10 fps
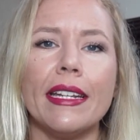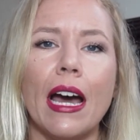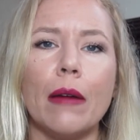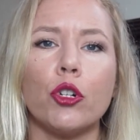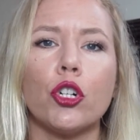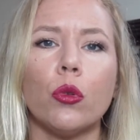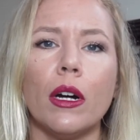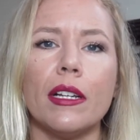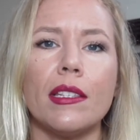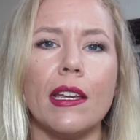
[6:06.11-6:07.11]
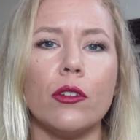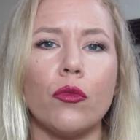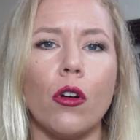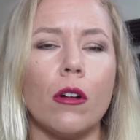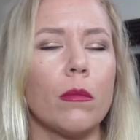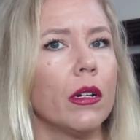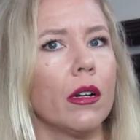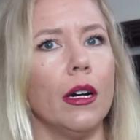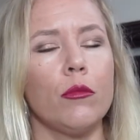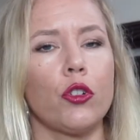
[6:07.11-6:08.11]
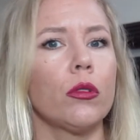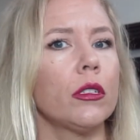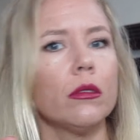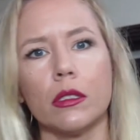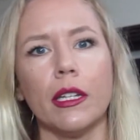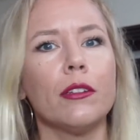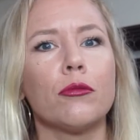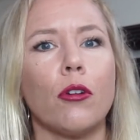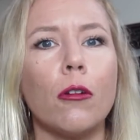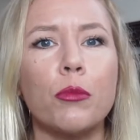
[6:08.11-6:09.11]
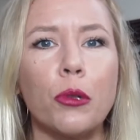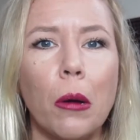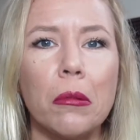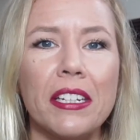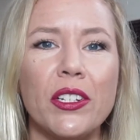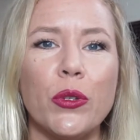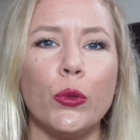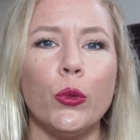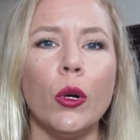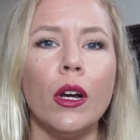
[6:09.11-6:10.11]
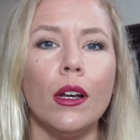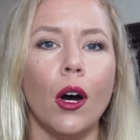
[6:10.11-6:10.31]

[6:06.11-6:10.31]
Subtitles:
and I'm sure I say it wrong, but I'm sure you say it wrong probably too.